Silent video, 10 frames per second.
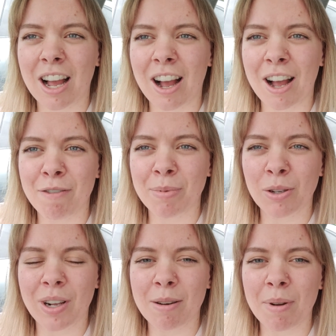I've
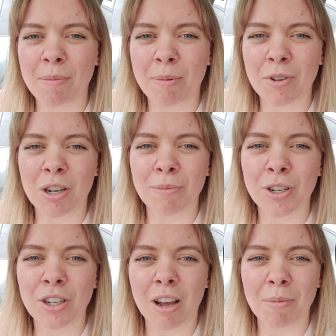persuaded my mum to come to
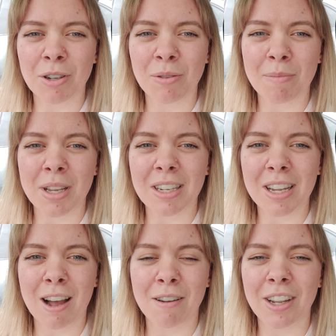Starbucks with me to have